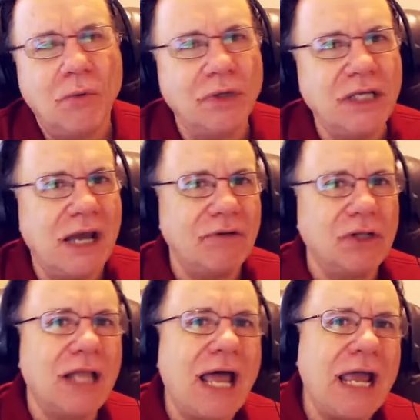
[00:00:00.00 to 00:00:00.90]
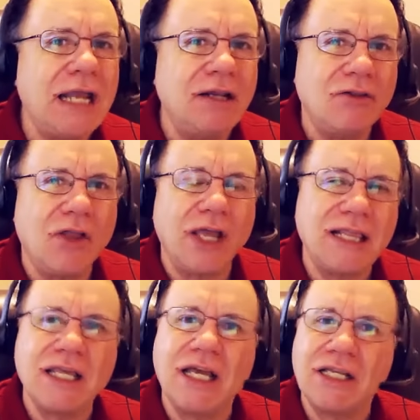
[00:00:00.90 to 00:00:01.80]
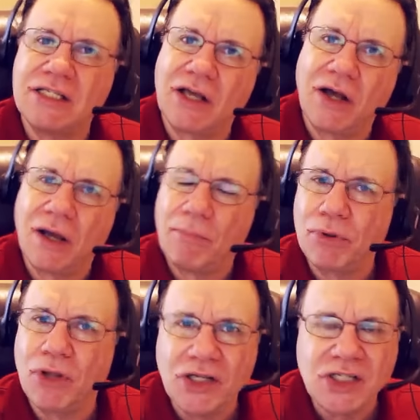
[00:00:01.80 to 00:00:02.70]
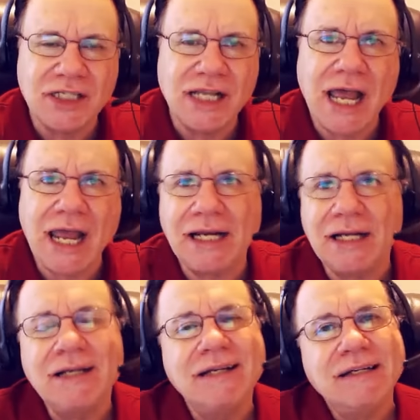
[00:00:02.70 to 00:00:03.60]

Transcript: when you have a line like this, uh, plus nine,